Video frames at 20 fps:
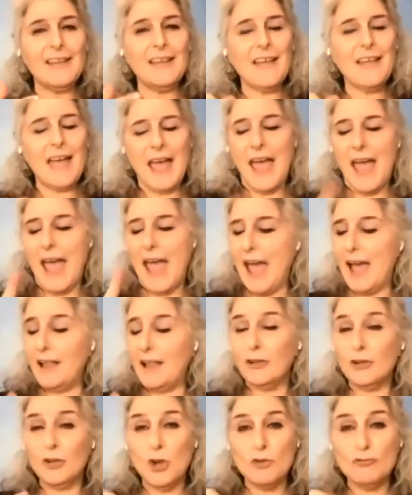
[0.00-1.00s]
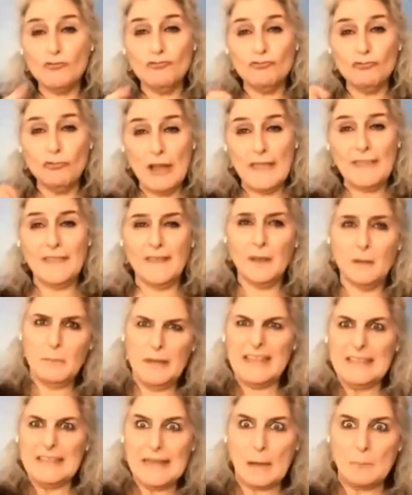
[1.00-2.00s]
So thinking
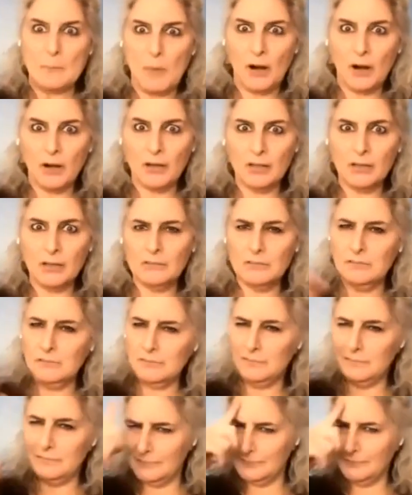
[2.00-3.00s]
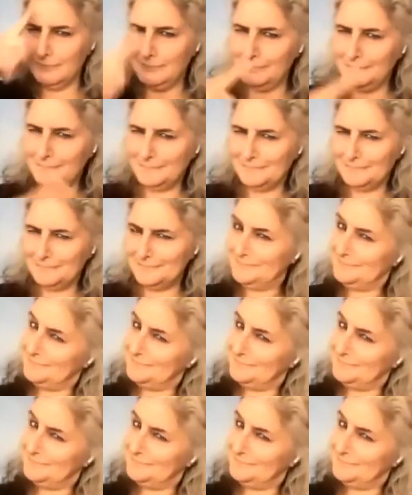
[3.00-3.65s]
dialectically, we need to see how the